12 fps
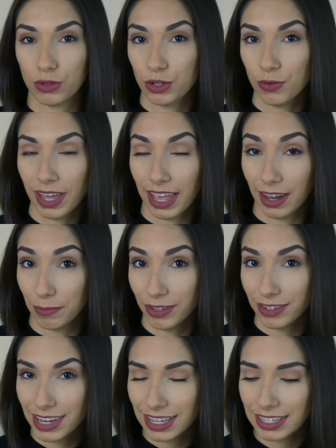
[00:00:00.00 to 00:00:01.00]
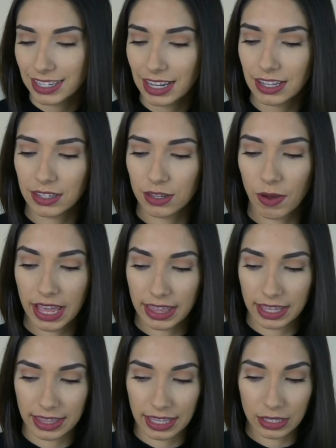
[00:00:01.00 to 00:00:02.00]
do animal testing, so I
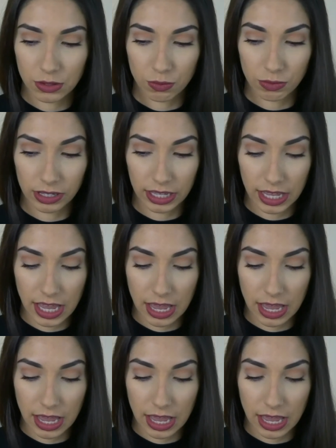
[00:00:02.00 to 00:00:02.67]
think that's really